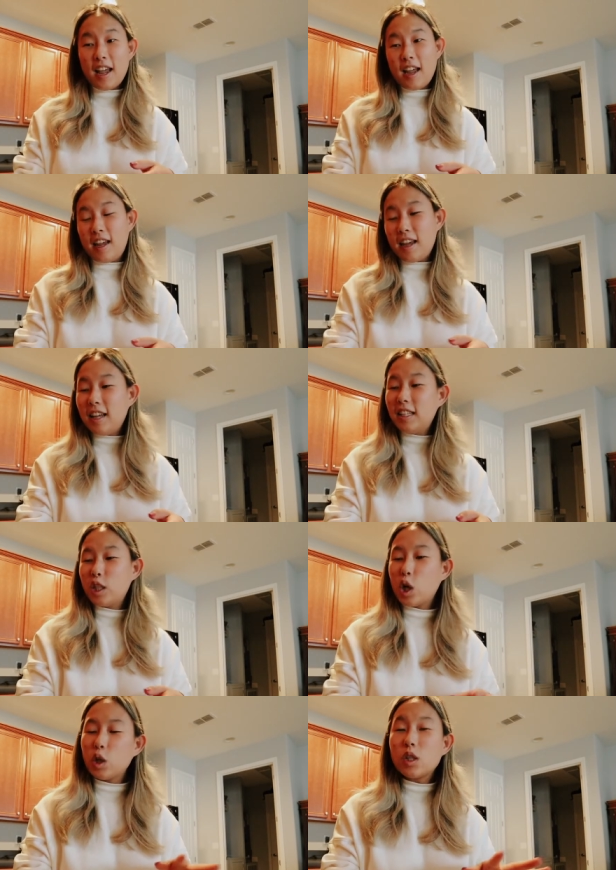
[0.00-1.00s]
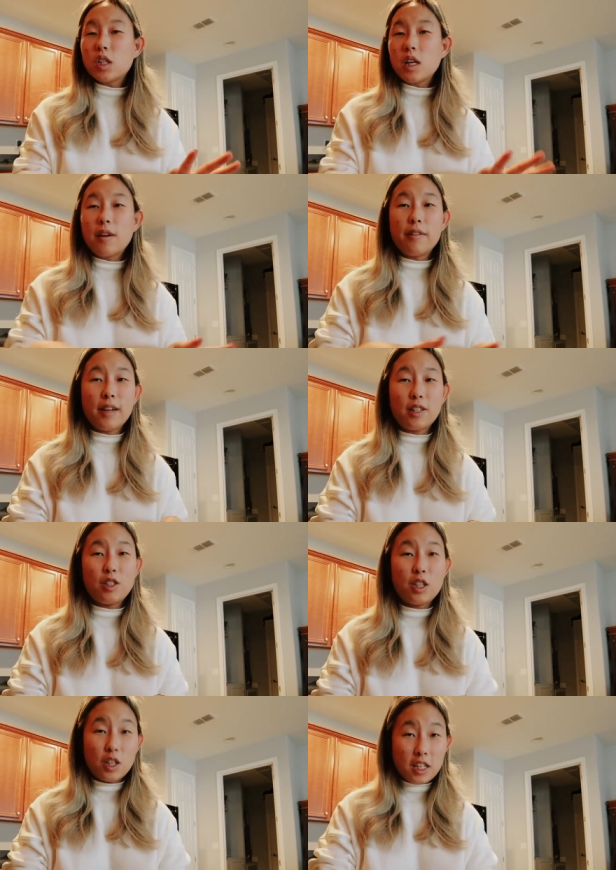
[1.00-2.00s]
And also
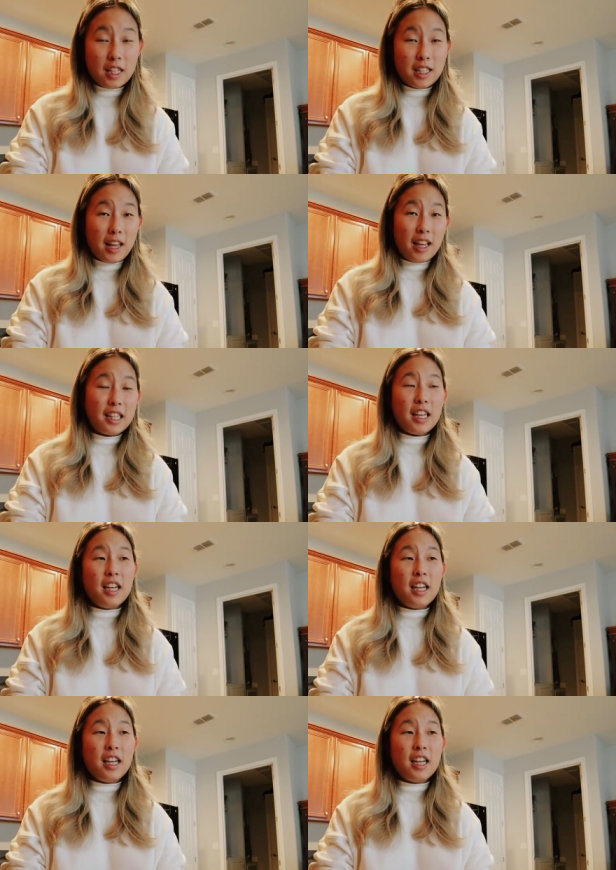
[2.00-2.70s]
Valerie's cooking tonight,